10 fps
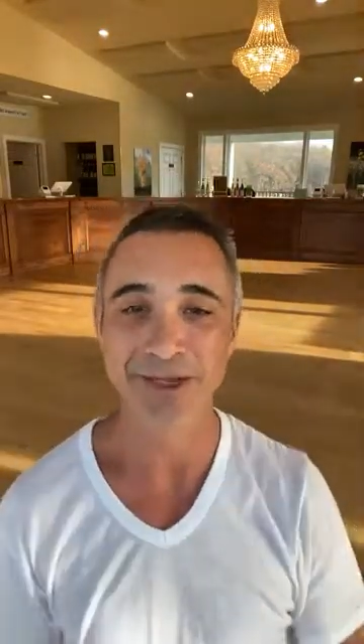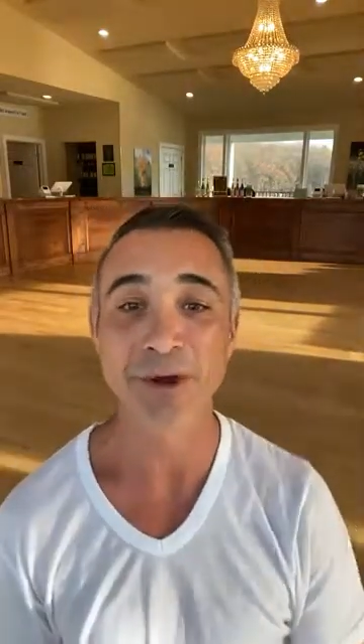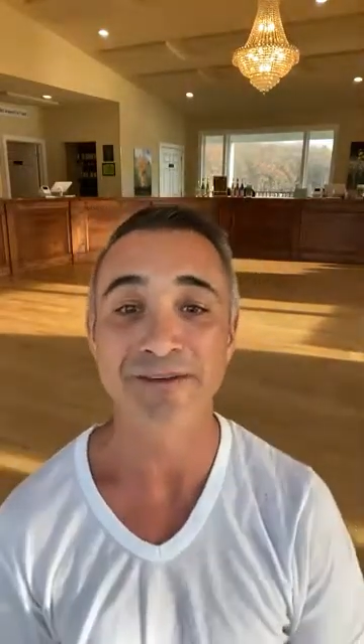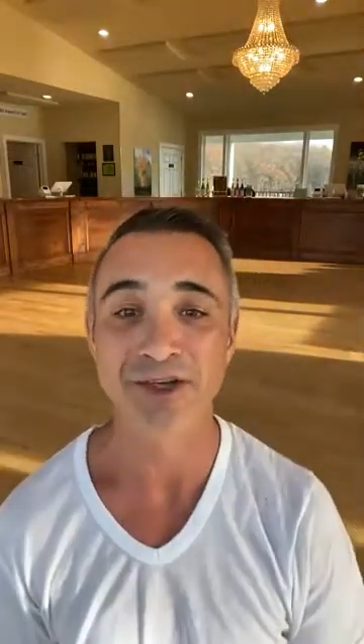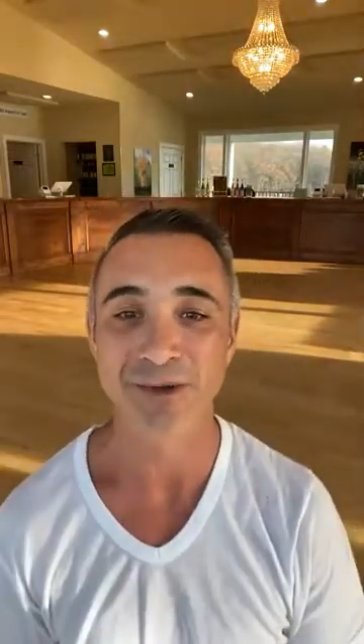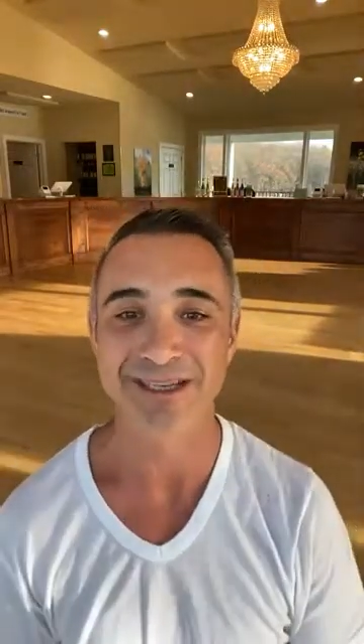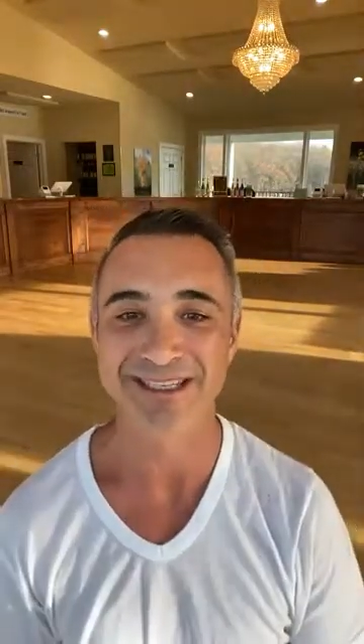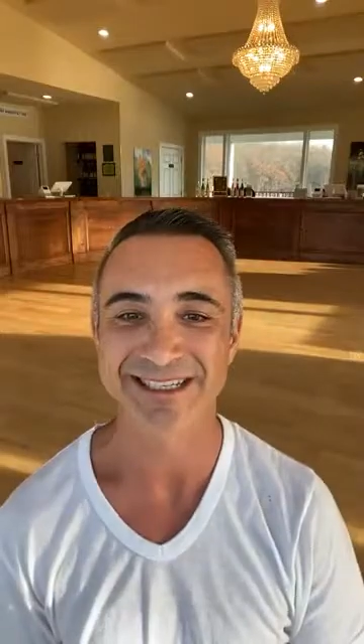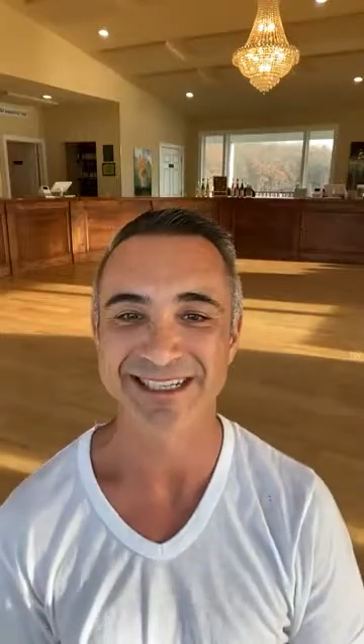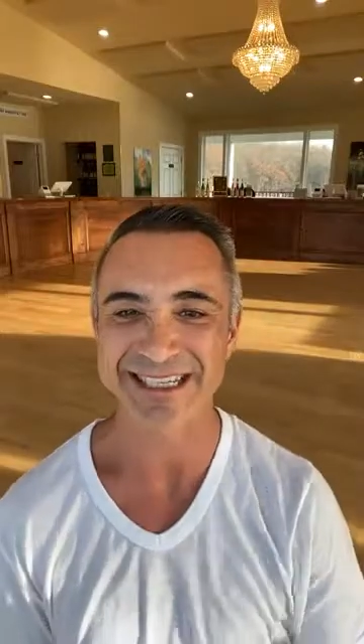You have a
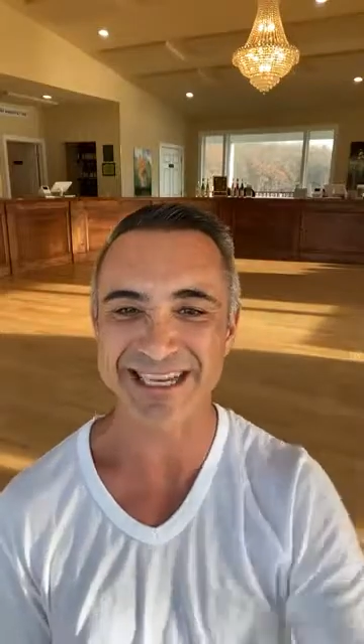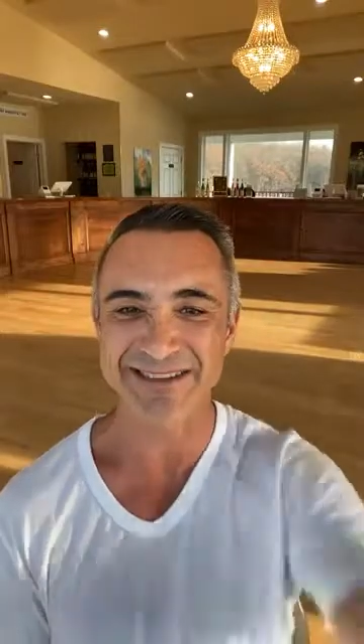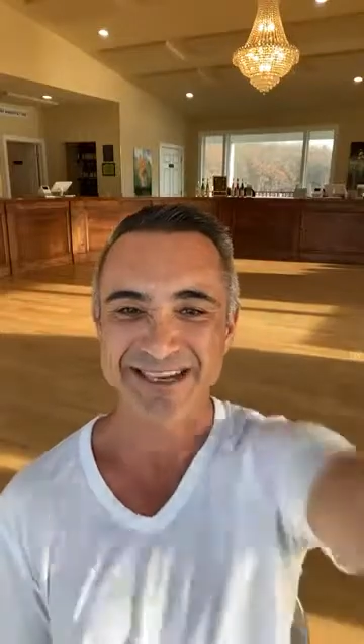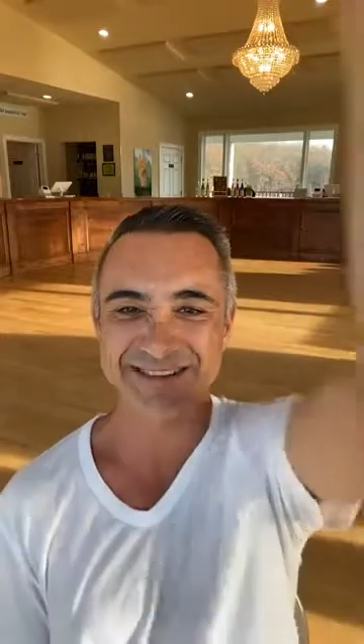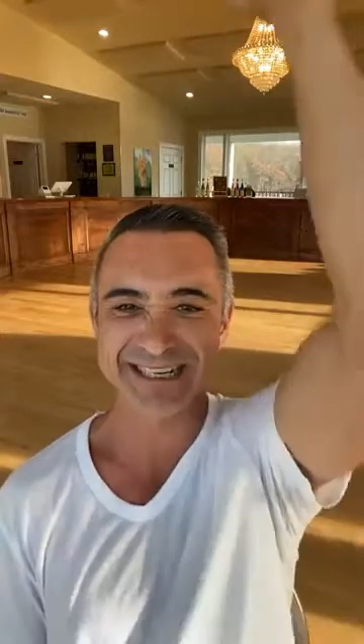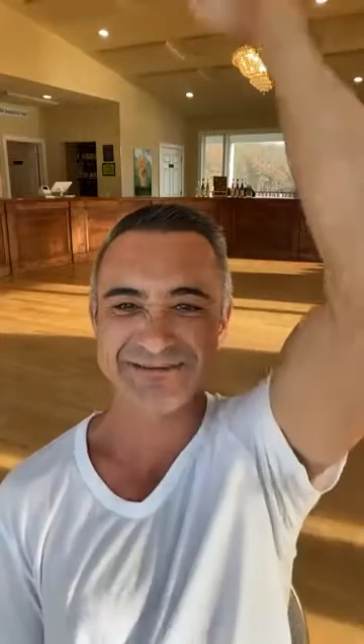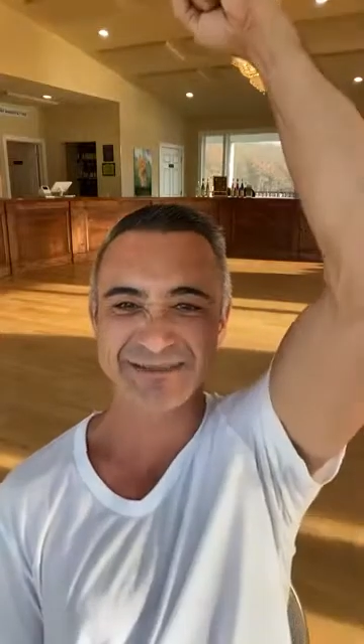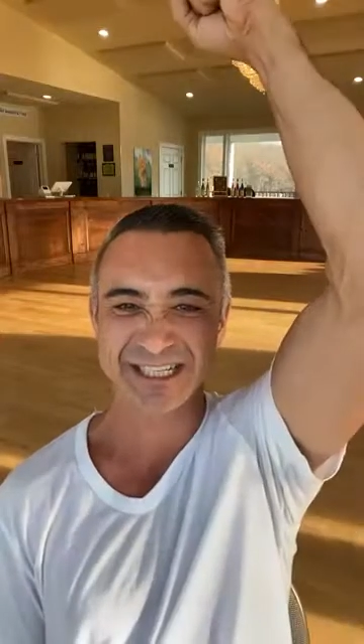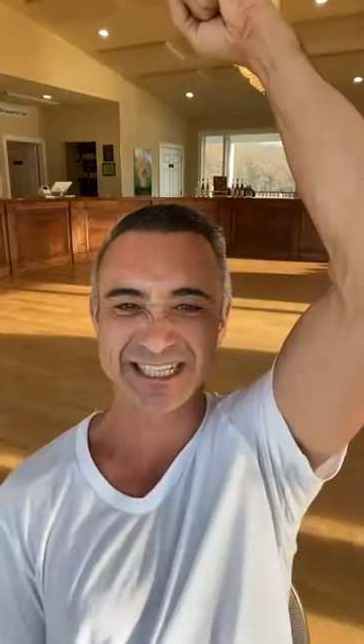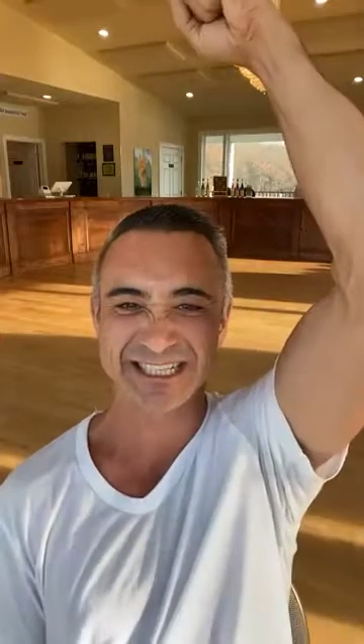choice. I love that, right?
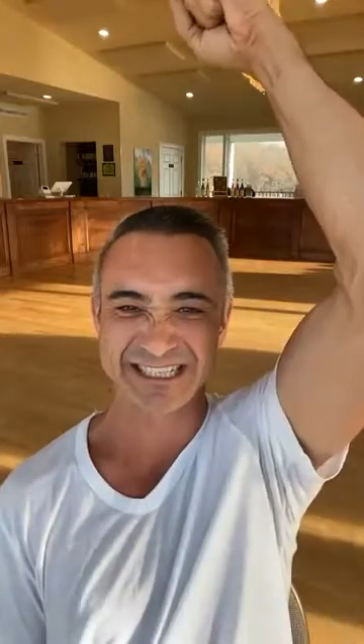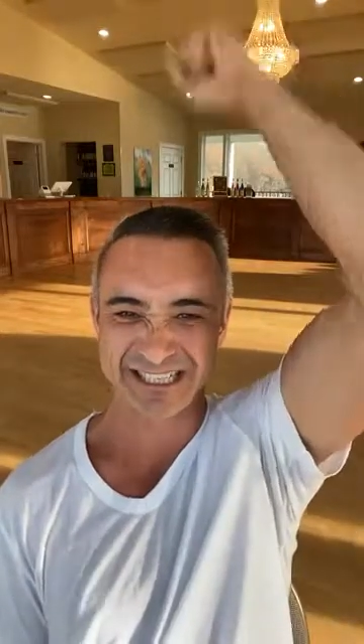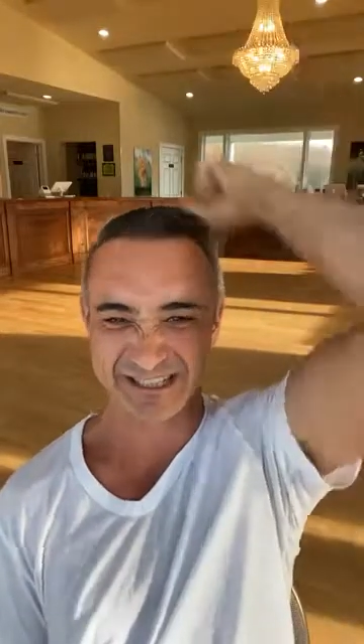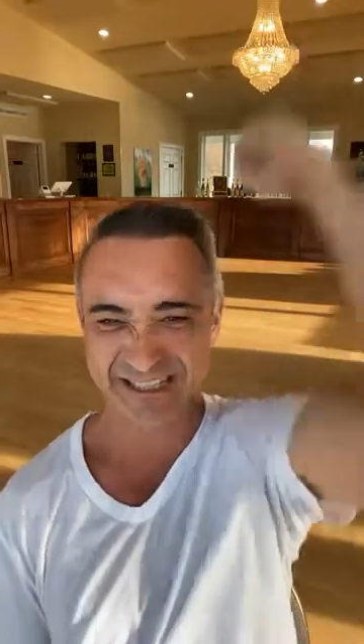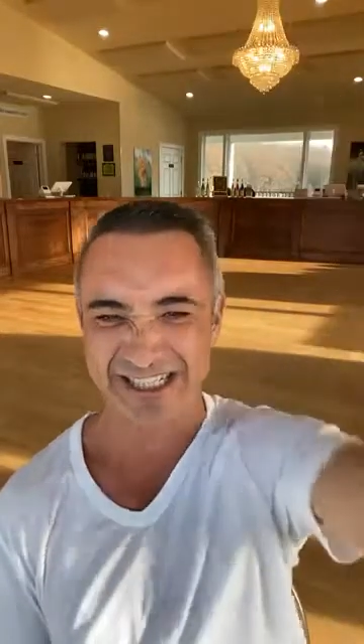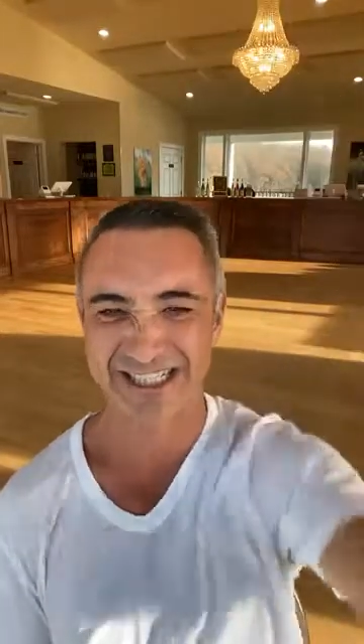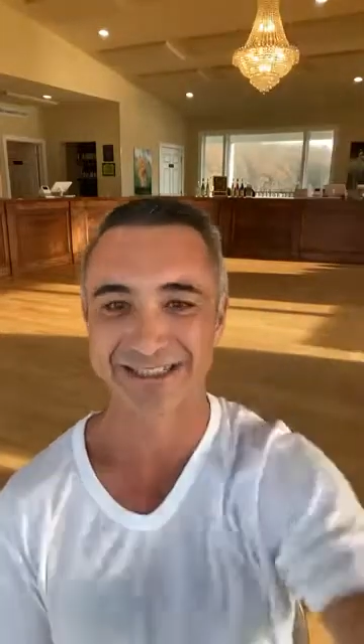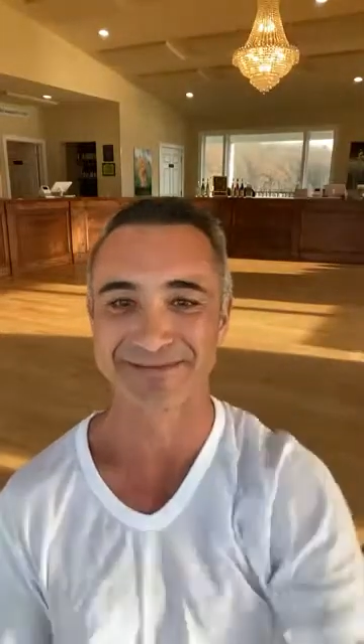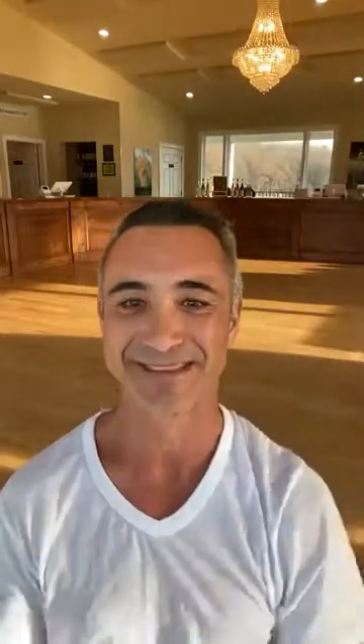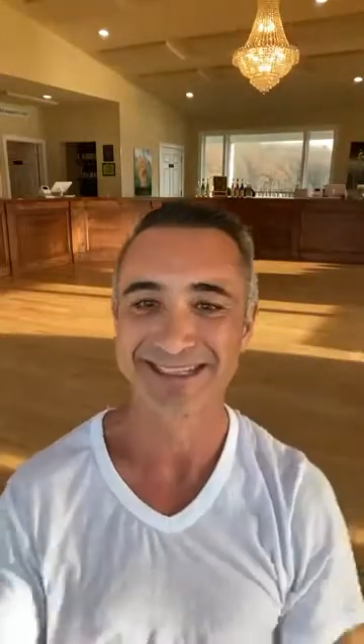Michelle says,
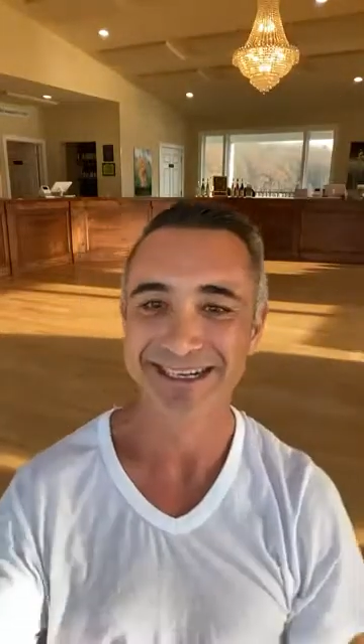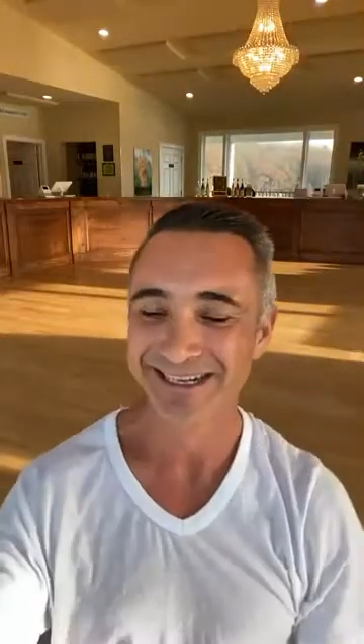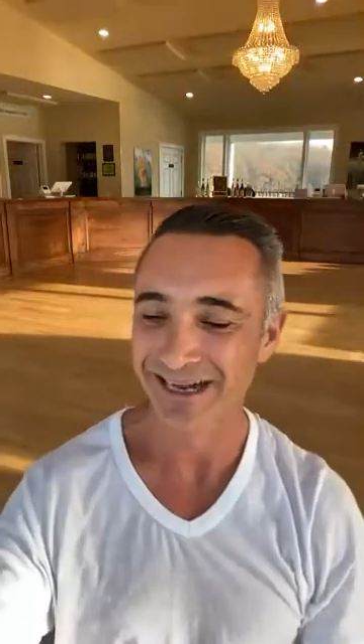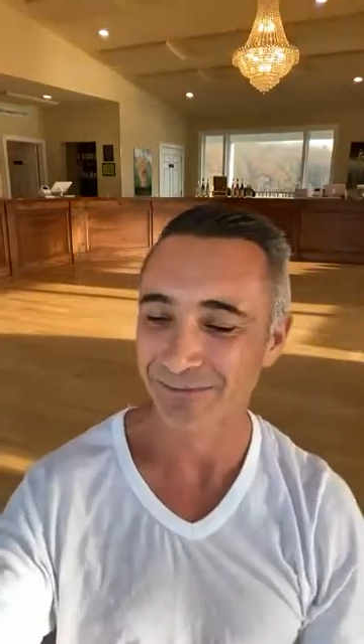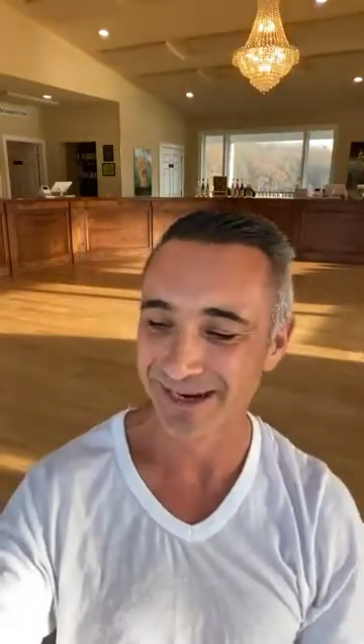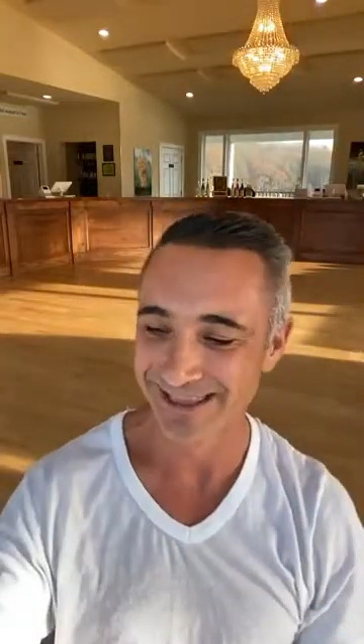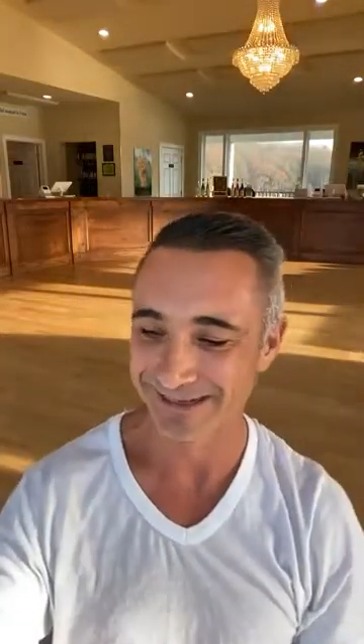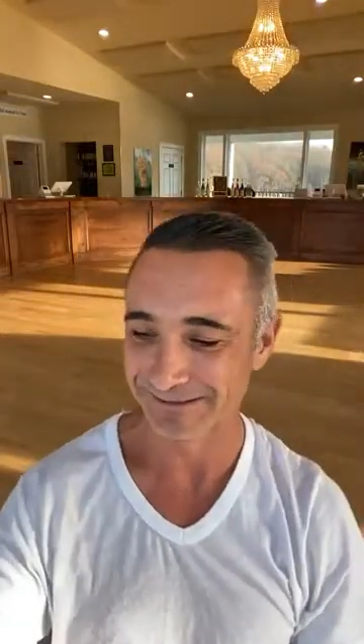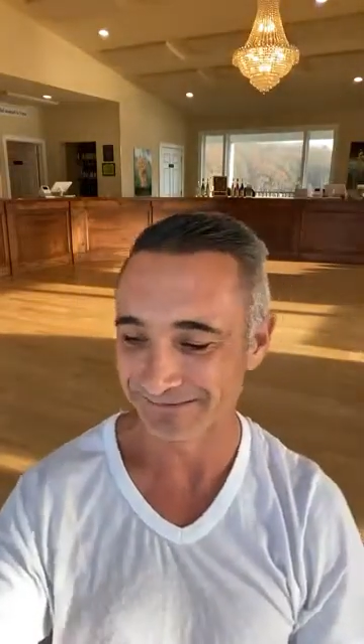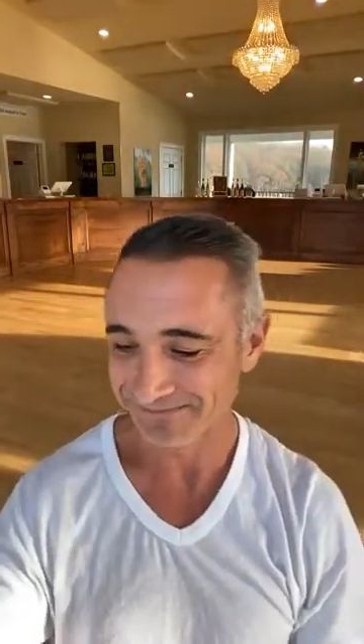awesome. I'm with
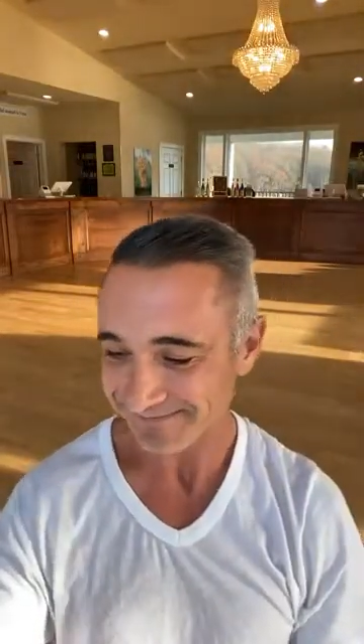you.